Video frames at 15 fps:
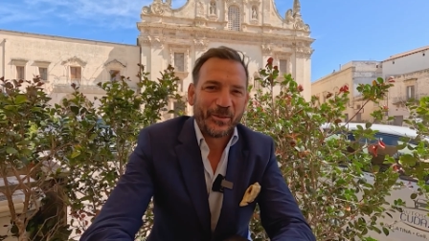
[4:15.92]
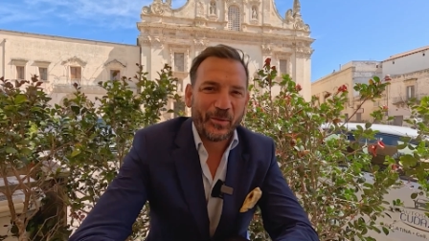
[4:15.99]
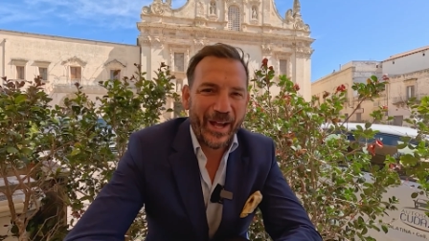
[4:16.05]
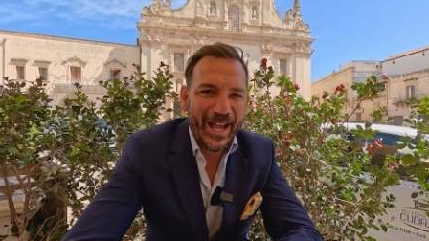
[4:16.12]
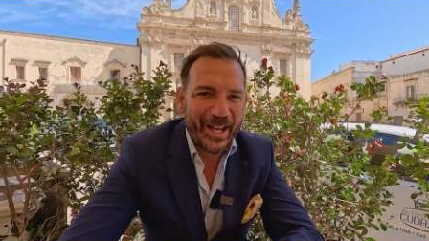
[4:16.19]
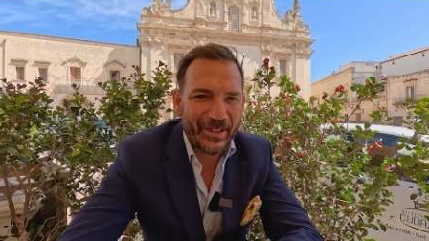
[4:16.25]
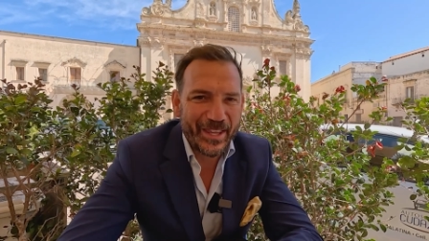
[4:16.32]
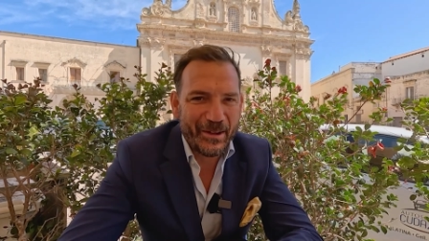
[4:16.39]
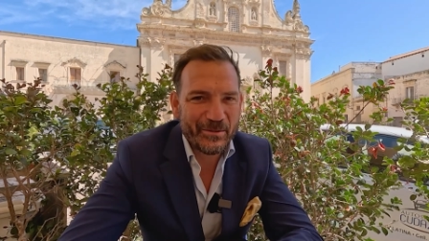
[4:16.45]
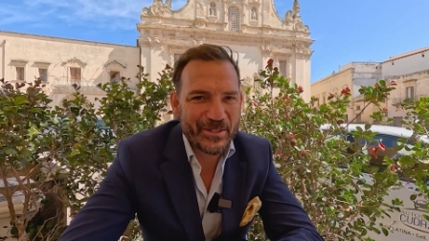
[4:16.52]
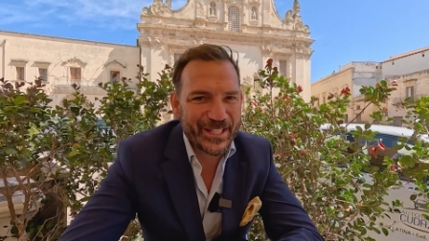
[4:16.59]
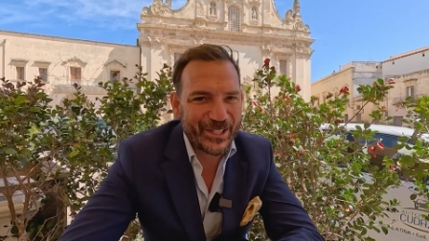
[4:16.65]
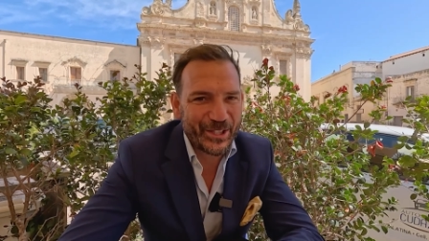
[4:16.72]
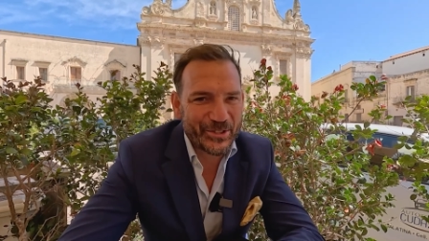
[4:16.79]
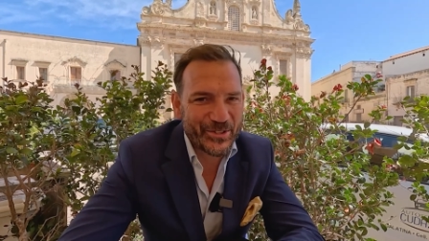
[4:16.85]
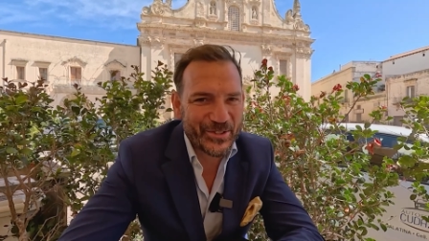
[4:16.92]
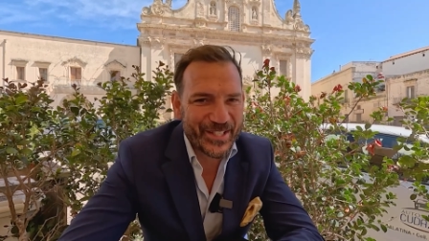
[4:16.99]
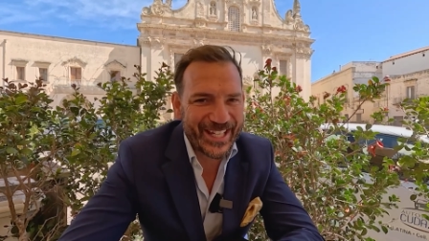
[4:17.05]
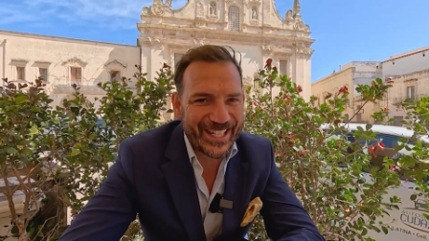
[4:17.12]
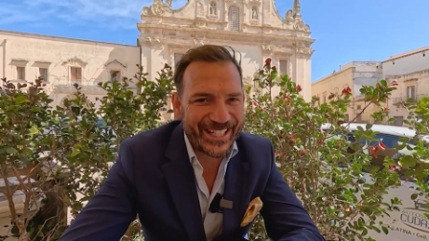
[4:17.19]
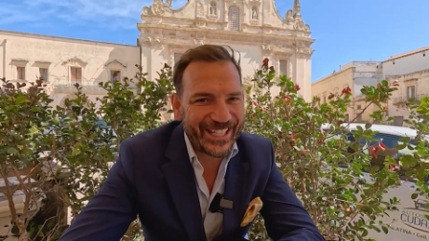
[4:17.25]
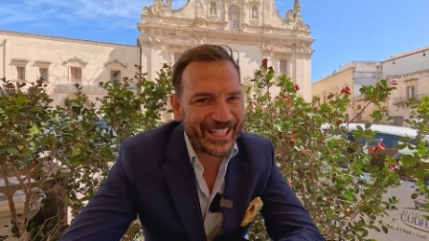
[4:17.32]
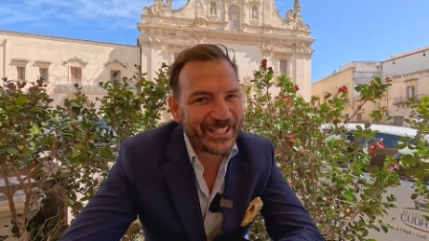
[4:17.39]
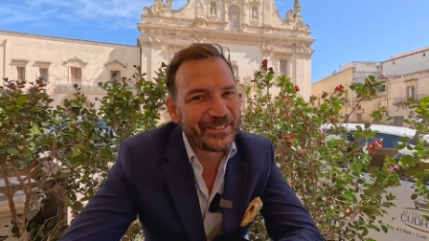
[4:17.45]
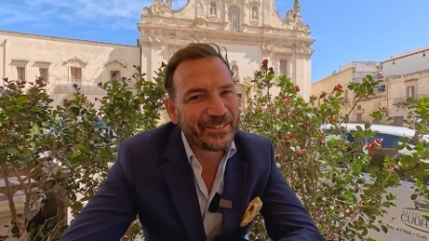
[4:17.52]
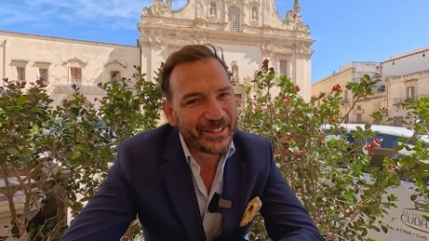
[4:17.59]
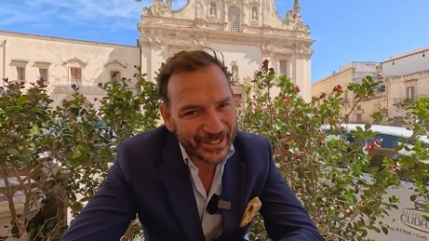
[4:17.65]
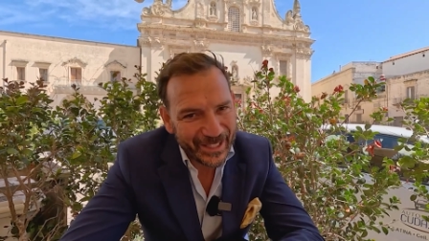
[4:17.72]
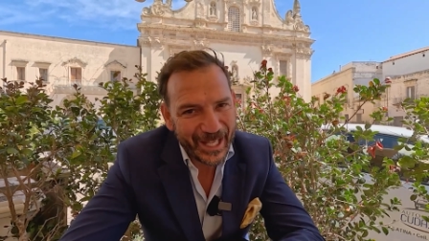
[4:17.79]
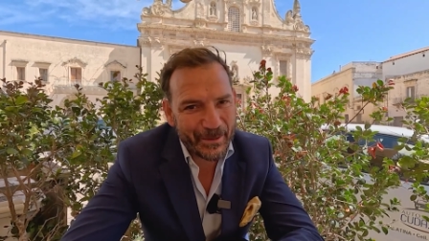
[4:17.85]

Wow, that was a lot to take in.